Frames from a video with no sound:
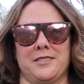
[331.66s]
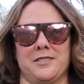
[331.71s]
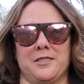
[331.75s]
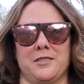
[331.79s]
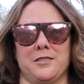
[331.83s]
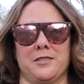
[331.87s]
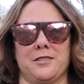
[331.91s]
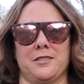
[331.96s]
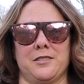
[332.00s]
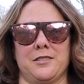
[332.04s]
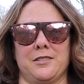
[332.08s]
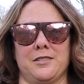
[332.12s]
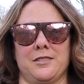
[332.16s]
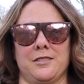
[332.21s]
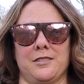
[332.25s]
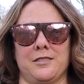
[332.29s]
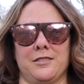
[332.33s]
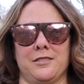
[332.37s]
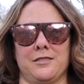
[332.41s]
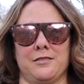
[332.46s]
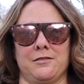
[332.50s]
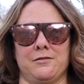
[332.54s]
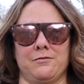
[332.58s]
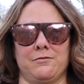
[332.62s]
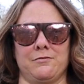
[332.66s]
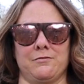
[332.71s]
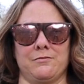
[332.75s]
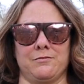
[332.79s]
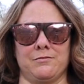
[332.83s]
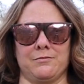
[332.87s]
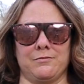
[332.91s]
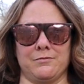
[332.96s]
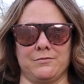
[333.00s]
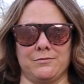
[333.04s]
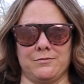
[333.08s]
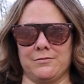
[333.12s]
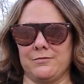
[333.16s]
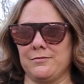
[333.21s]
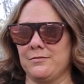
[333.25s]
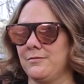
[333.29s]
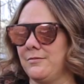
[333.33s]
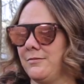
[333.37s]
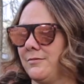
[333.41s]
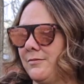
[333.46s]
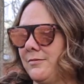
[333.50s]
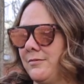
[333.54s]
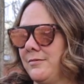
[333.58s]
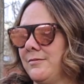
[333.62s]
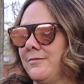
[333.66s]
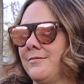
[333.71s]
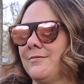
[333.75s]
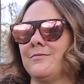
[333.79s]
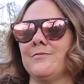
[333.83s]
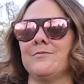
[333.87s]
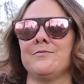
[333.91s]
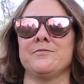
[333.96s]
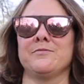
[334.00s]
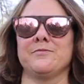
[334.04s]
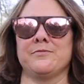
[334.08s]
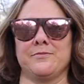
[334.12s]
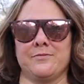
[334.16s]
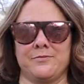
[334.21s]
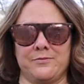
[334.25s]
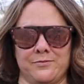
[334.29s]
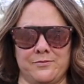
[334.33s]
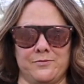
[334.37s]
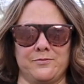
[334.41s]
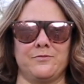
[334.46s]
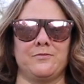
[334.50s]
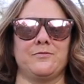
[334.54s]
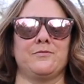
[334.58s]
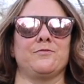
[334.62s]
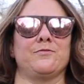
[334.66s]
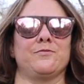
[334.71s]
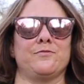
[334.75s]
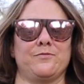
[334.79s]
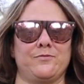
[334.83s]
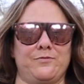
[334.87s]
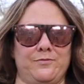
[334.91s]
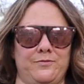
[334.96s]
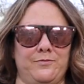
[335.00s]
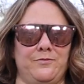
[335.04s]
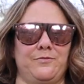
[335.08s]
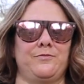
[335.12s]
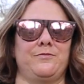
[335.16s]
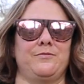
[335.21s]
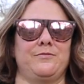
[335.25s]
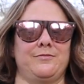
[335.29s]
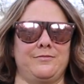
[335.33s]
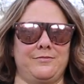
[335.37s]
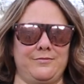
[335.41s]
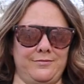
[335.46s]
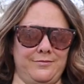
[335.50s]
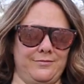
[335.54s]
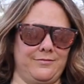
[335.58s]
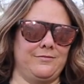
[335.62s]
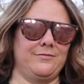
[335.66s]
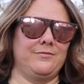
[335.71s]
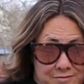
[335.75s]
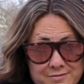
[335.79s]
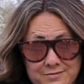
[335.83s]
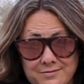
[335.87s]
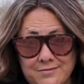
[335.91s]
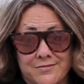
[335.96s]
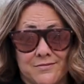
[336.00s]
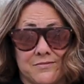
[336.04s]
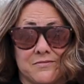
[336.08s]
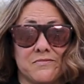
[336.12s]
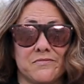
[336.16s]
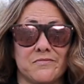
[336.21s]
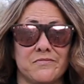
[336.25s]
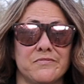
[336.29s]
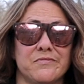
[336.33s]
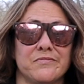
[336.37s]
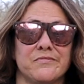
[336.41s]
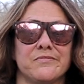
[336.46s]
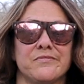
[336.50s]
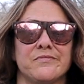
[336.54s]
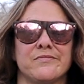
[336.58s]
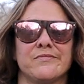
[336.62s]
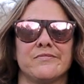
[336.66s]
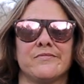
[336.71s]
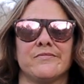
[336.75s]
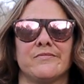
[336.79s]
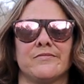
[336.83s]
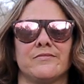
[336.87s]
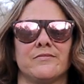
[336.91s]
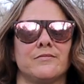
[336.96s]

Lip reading: (silent)